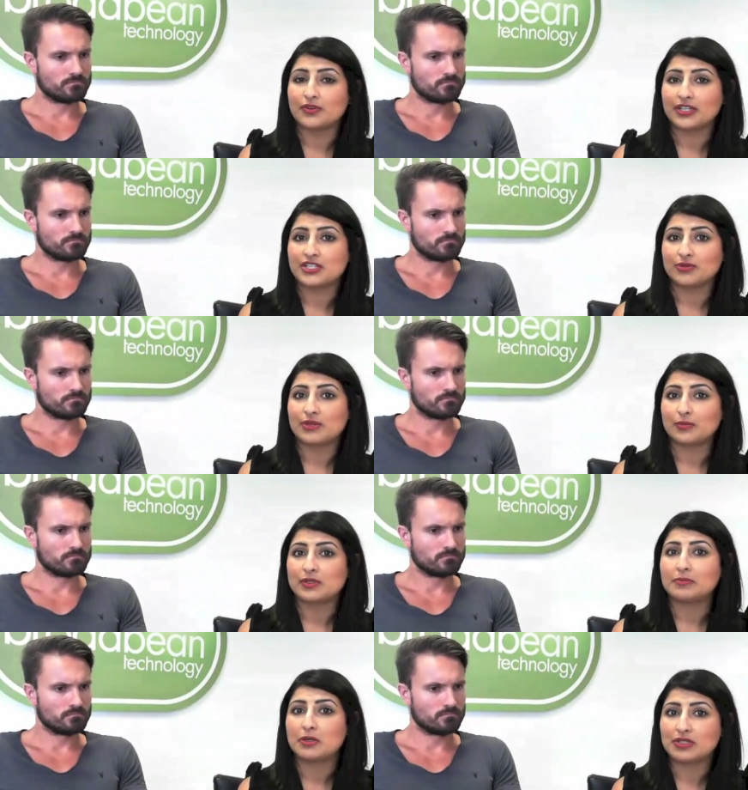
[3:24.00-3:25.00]
Speaker 1: of what they're doing
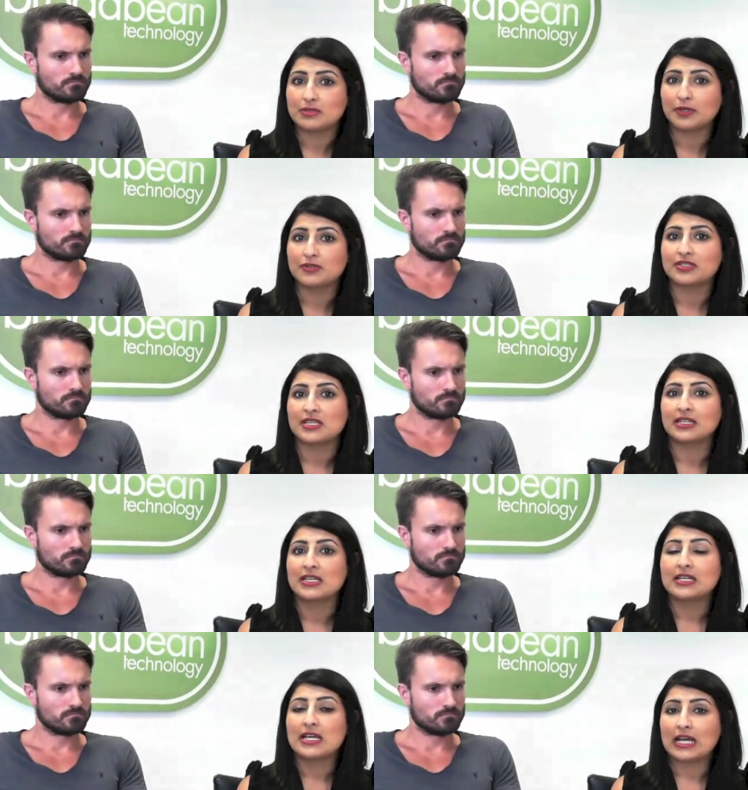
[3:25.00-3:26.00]
with multi-posting
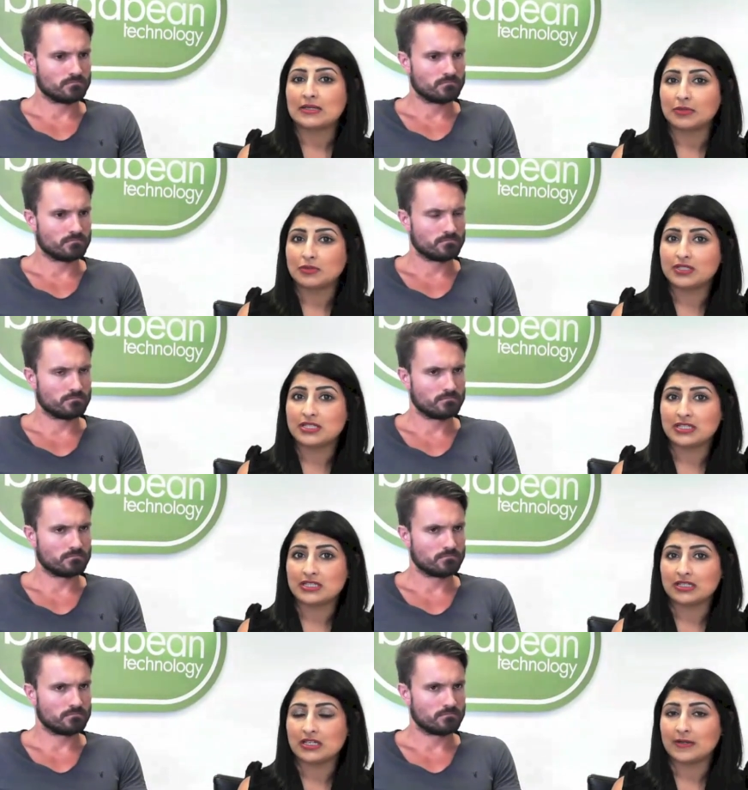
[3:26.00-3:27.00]
and
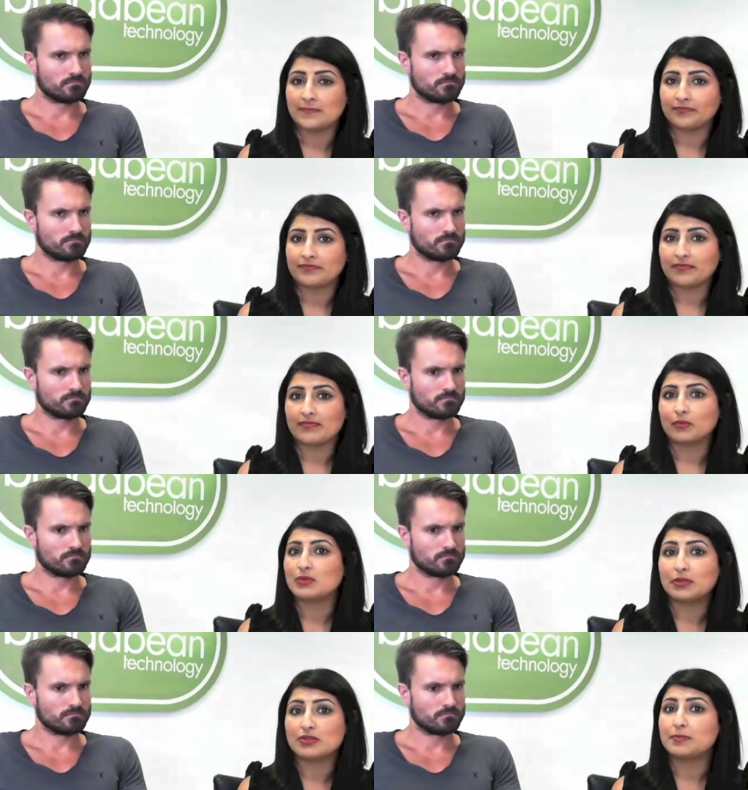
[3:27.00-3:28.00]
multi um,
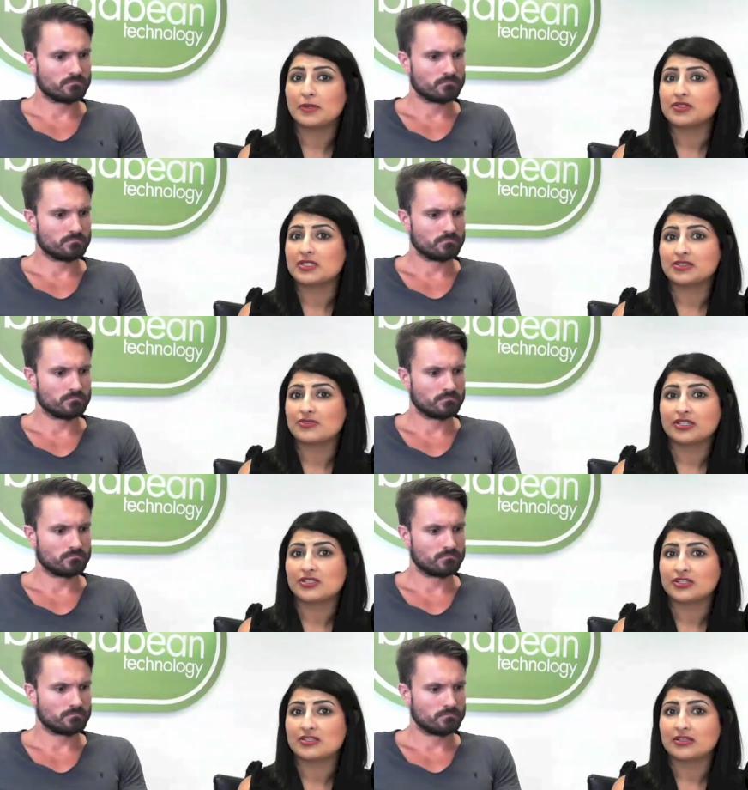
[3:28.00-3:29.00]
with multi-posting
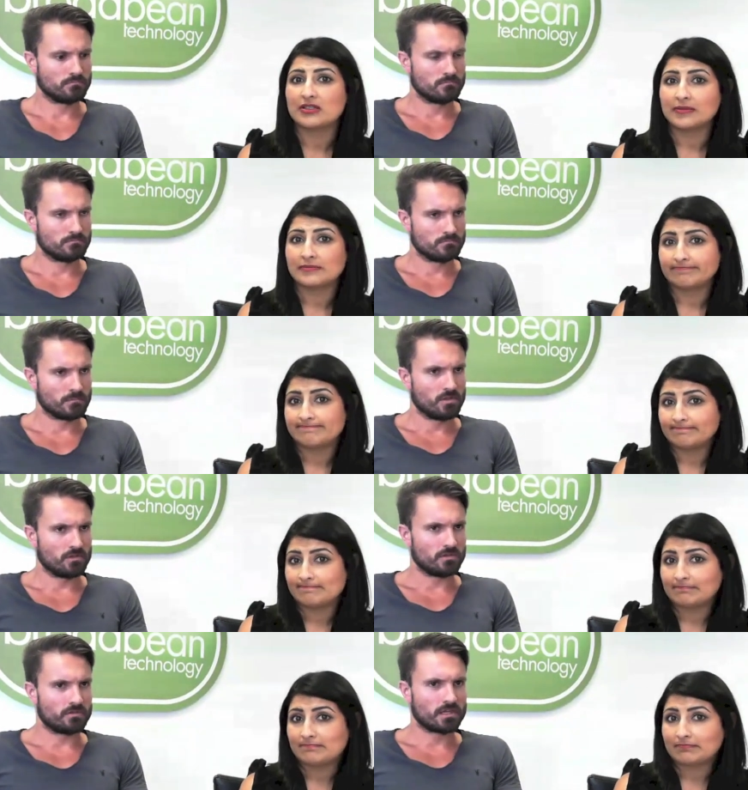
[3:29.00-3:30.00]
strategies.
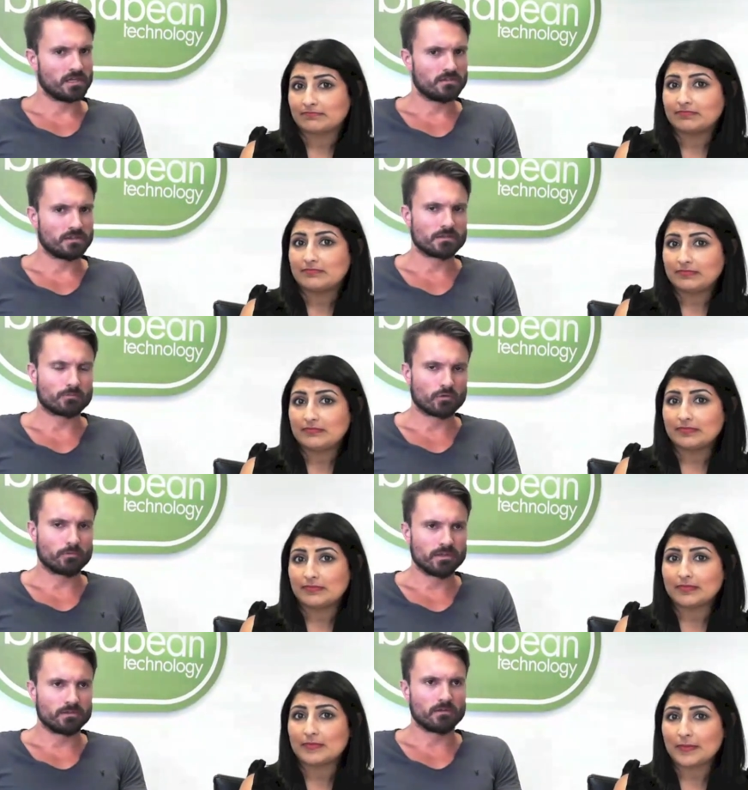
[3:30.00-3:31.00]
Speaker 2: The, the, key thing that
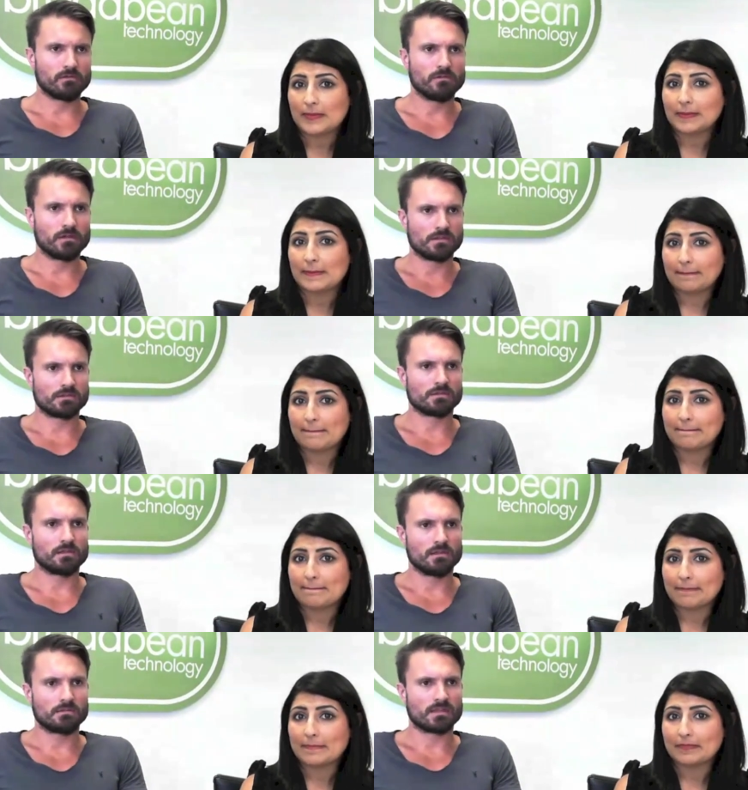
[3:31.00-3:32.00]
Broadbean do
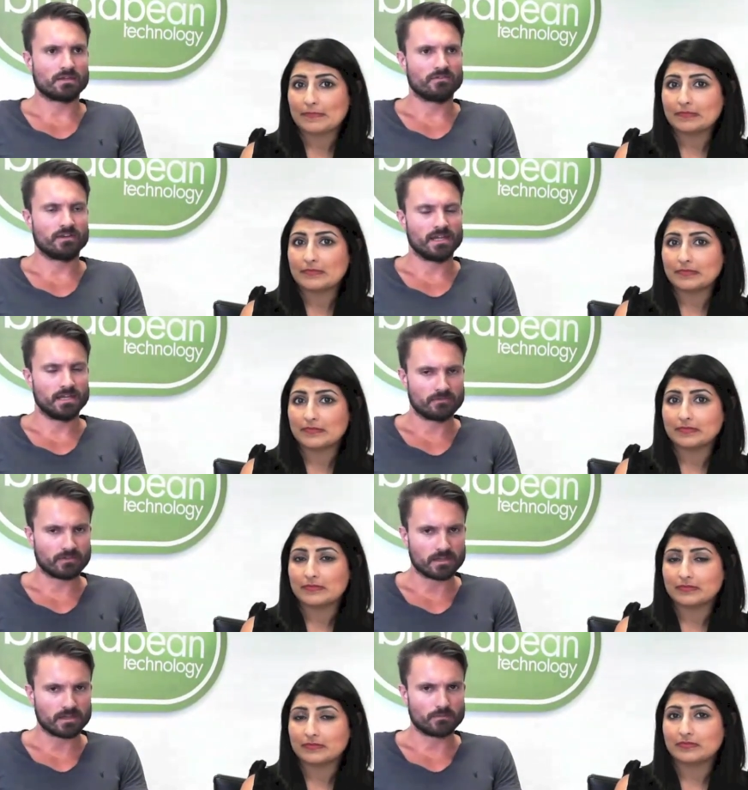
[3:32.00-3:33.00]
is is definitely
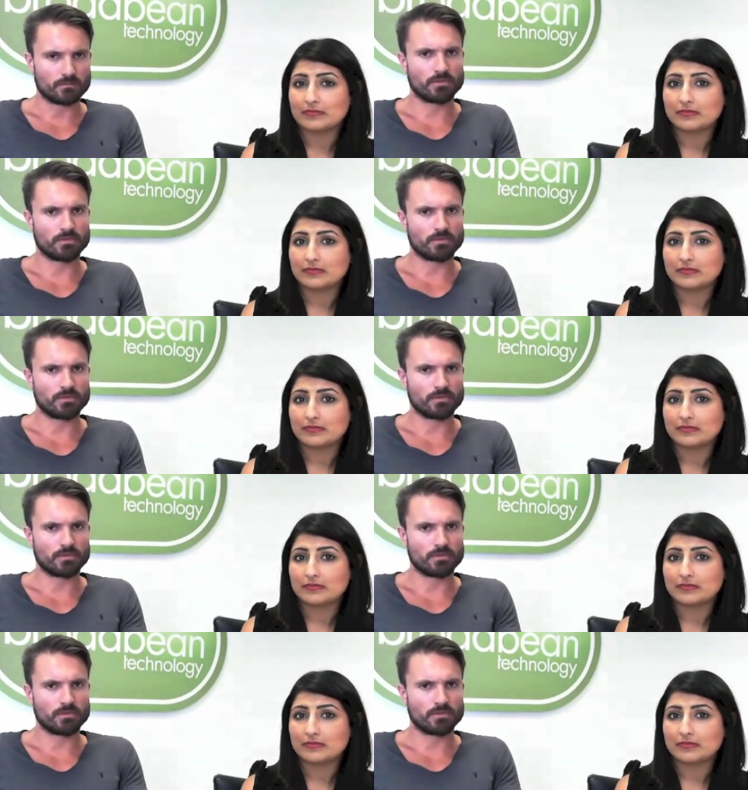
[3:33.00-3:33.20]
innovate